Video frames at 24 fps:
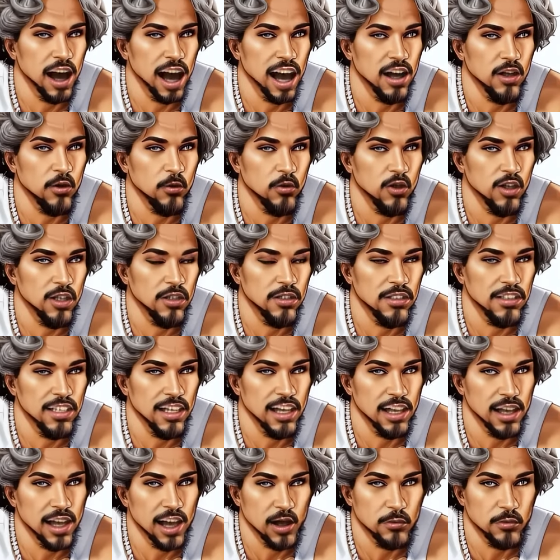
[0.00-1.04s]
And you just
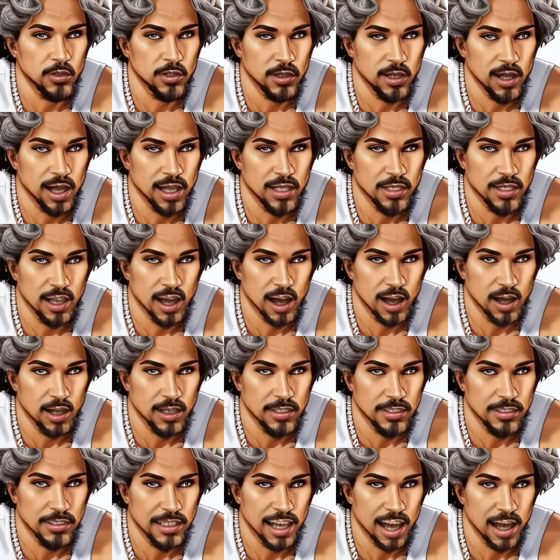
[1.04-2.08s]
dig everything he
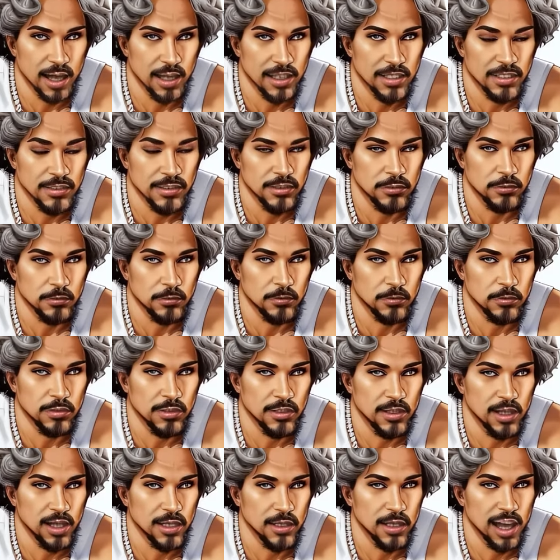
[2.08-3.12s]
does, like
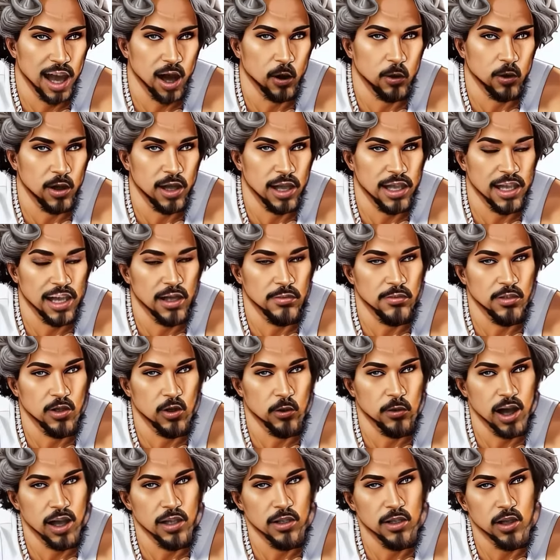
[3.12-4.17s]
when he gives
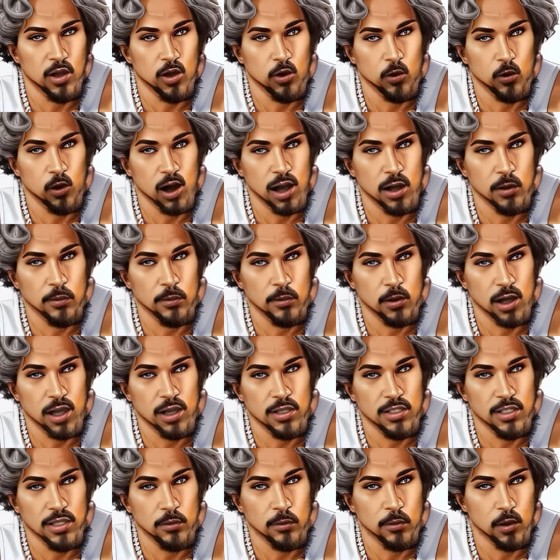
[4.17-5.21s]
you that great
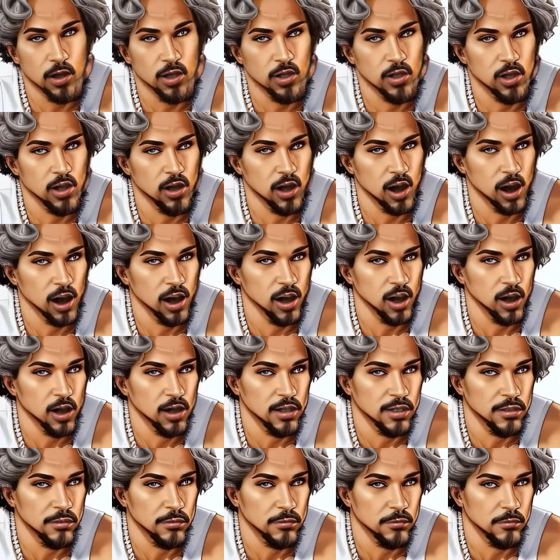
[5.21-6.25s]
big special
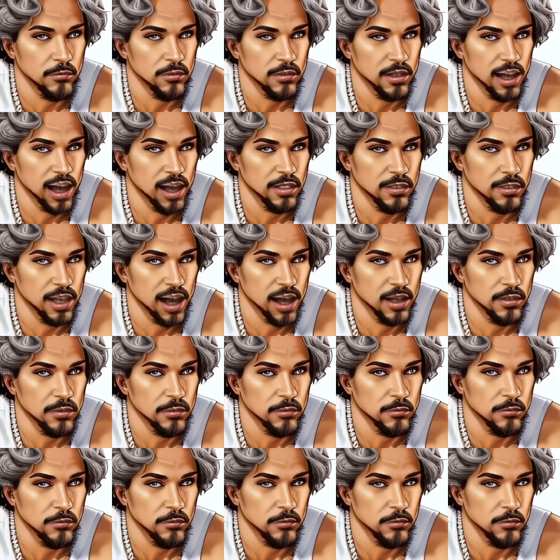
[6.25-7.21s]
hug and that